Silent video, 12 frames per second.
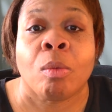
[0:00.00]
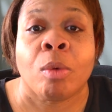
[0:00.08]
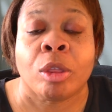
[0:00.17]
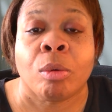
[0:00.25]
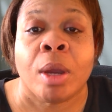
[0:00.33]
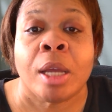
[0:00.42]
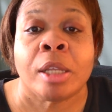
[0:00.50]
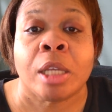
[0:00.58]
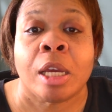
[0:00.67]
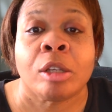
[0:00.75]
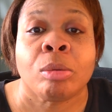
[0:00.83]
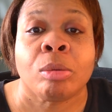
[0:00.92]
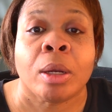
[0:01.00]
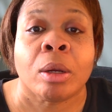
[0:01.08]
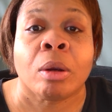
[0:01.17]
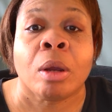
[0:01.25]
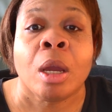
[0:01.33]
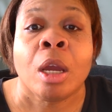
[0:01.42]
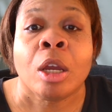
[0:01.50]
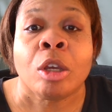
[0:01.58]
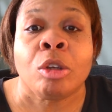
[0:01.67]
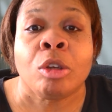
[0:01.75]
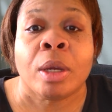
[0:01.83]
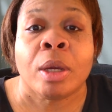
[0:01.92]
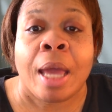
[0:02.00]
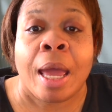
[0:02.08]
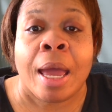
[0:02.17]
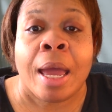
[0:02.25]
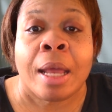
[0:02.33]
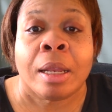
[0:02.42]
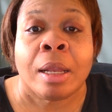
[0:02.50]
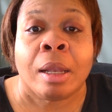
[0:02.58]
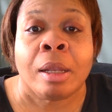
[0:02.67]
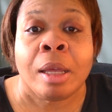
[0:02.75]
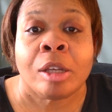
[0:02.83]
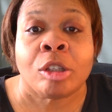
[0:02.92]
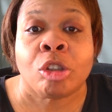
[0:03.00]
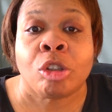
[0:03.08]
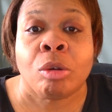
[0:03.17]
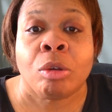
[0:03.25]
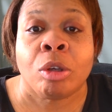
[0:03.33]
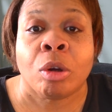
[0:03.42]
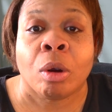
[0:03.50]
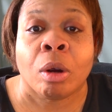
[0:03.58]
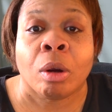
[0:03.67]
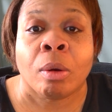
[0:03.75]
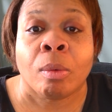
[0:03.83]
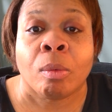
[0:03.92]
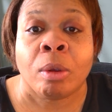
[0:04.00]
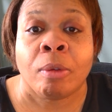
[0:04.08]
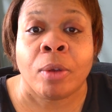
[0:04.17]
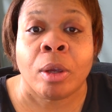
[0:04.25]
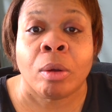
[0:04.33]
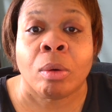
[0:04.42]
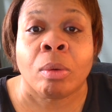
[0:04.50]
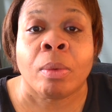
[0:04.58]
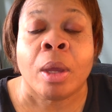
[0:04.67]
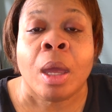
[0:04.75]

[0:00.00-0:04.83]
with Threads and Twitter, you can add links to your review.